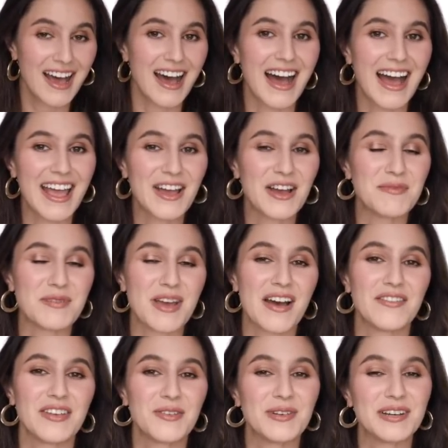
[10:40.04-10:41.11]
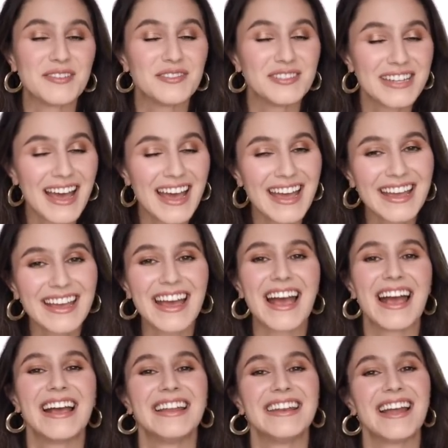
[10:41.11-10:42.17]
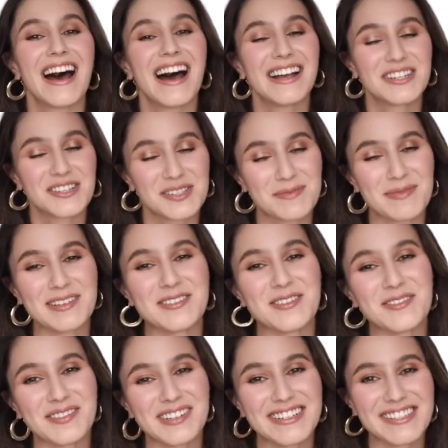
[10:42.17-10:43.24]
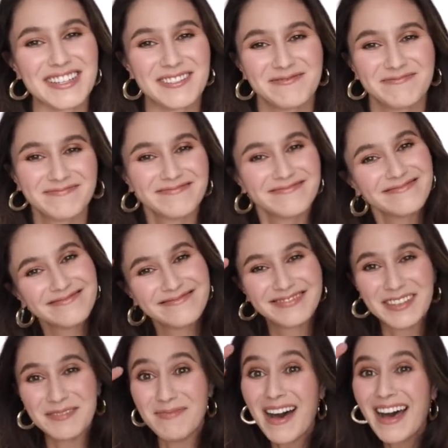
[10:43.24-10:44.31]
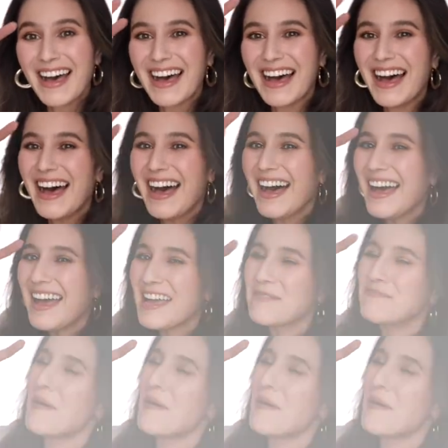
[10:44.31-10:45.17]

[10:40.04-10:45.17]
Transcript: I hope you're having a wonderful day, and I shall speak to you all very soon. Bye!